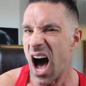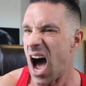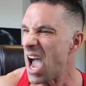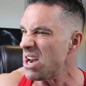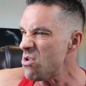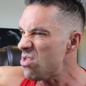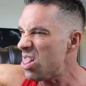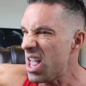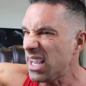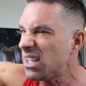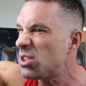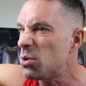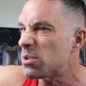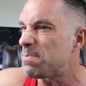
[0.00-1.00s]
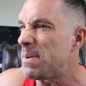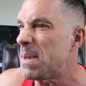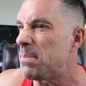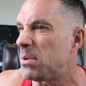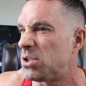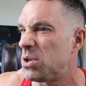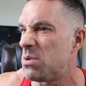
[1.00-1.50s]
I don't like those
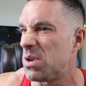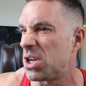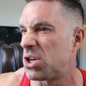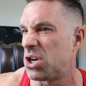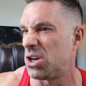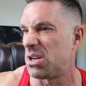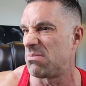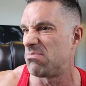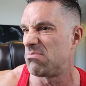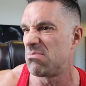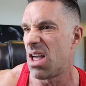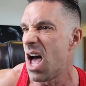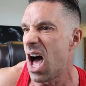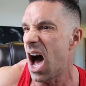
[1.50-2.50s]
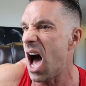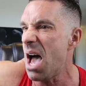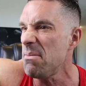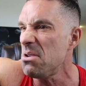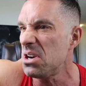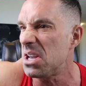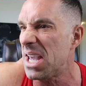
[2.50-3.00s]
people doing good.
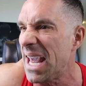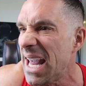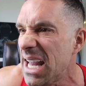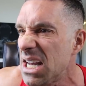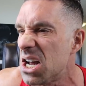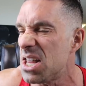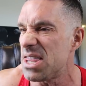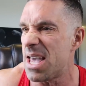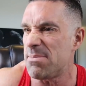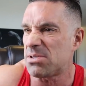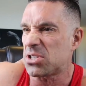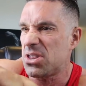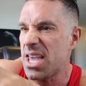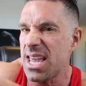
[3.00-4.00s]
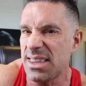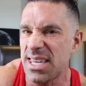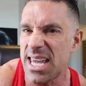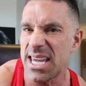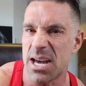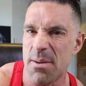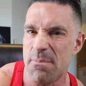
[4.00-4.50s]
I'm going to hate on them so that
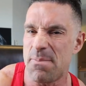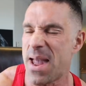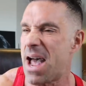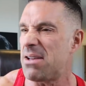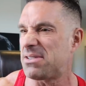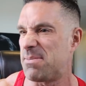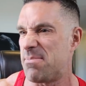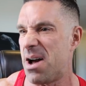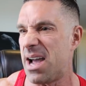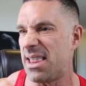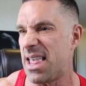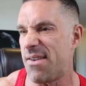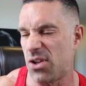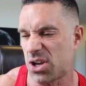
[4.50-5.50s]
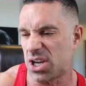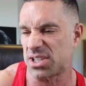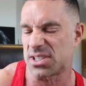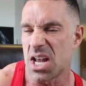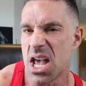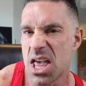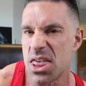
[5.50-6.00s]
they come down to my level
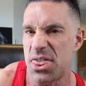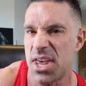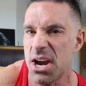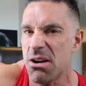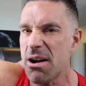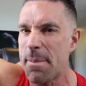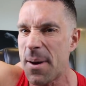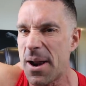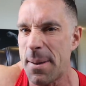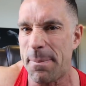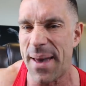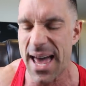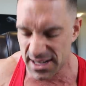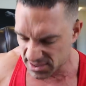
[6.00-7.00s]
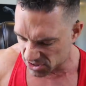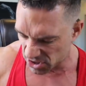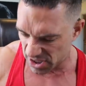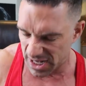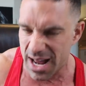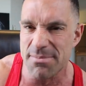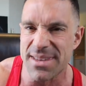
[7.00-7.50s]
because they're up on a
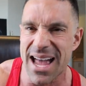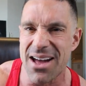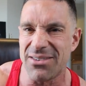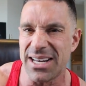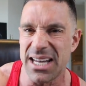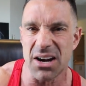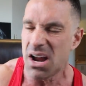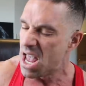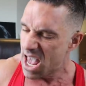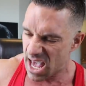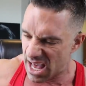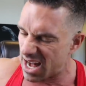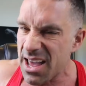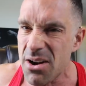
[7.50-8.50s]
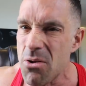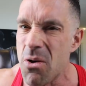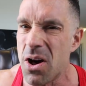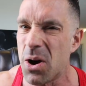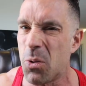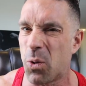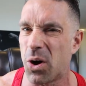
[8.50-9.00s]
pedestal and I'm down here and I don't
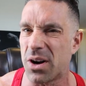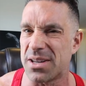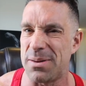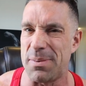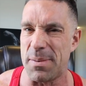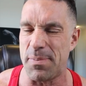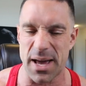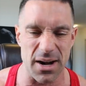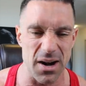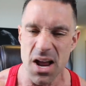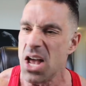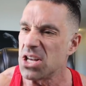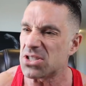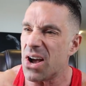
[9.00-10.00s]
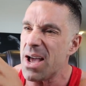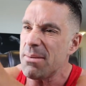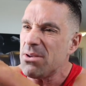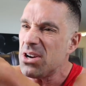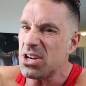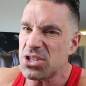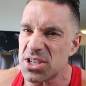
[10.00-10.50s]
want to work to be better. So
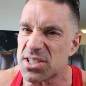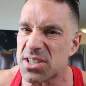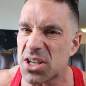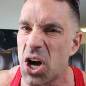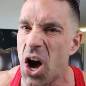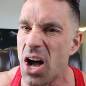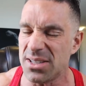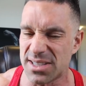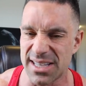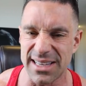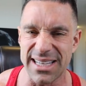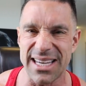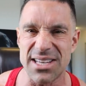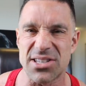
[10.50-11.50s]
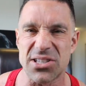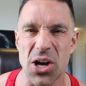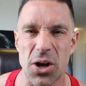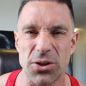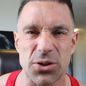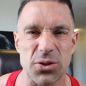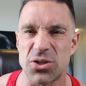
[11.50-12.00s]
I'm going to just constantly
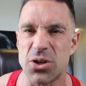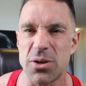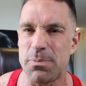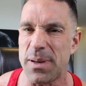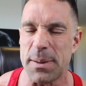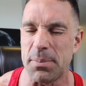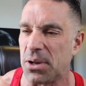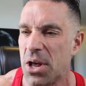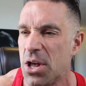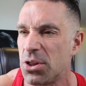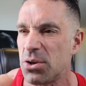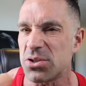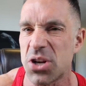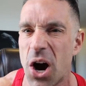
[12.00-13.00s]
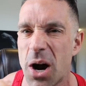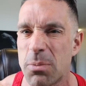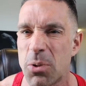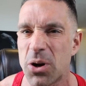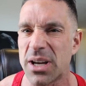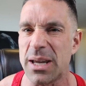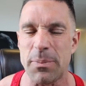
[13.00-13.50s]
insult those good people, those
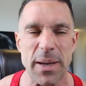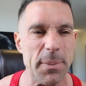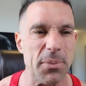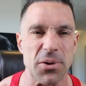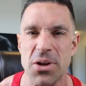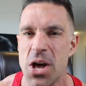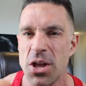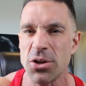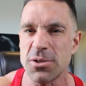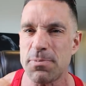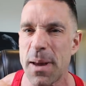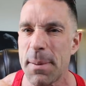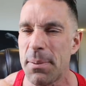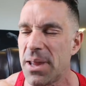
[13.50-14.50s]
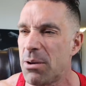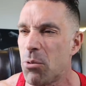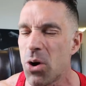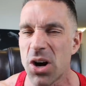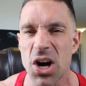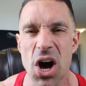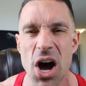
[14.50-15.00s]
hardworking people, those people that
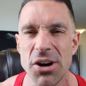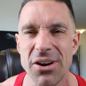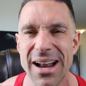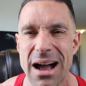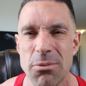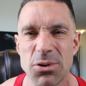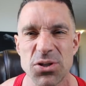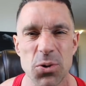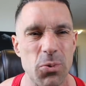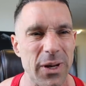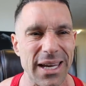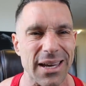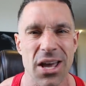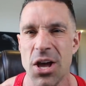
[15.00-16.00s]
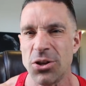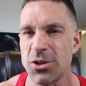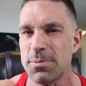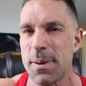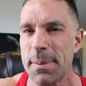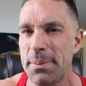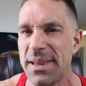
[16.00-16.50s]
work 100 hours a week,
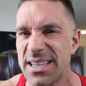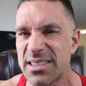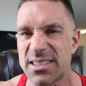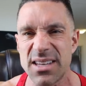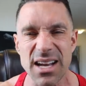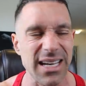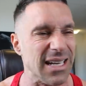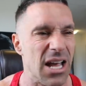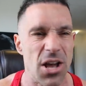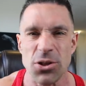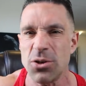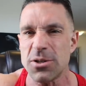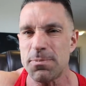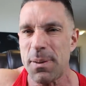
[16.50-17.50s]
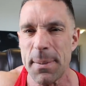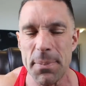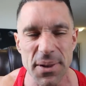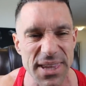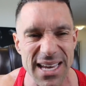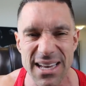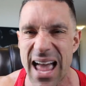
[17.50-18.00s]
those people that study, those
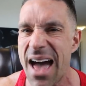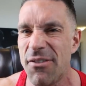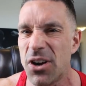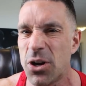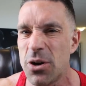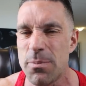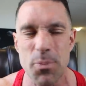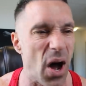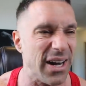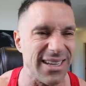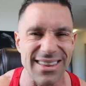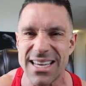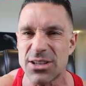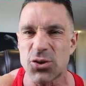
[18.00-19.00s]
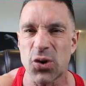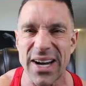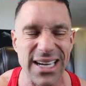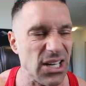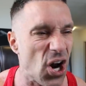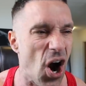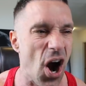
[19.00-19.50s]
people that have a good body, that
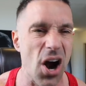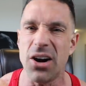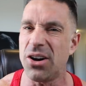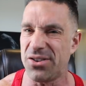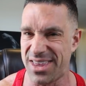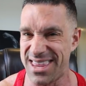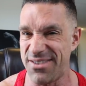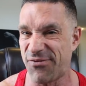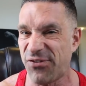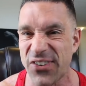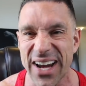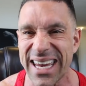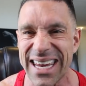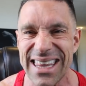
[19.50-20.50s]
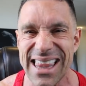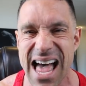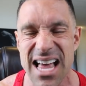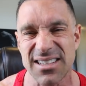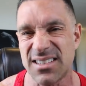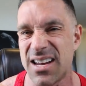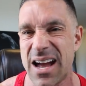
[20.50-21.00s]
trained harder than freaking
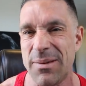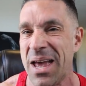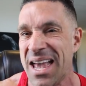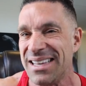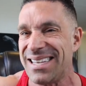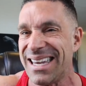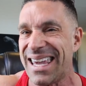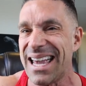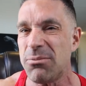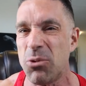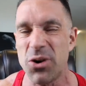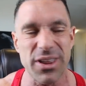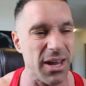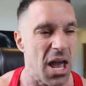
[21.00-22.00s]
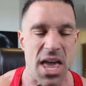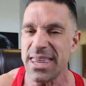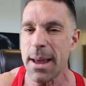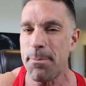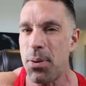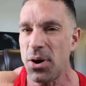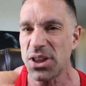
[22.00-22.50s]
last time to get where they,
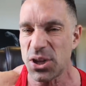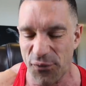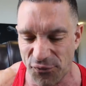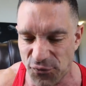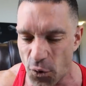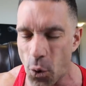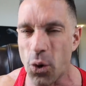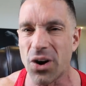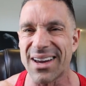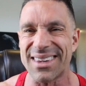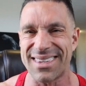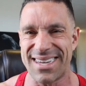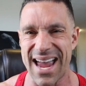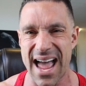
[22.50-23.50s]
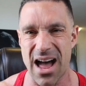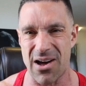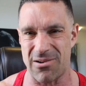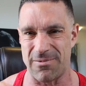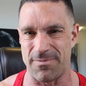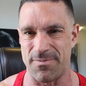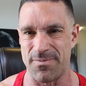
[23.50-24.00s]
they put the fork
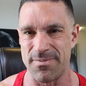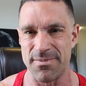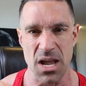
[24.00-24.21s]
down.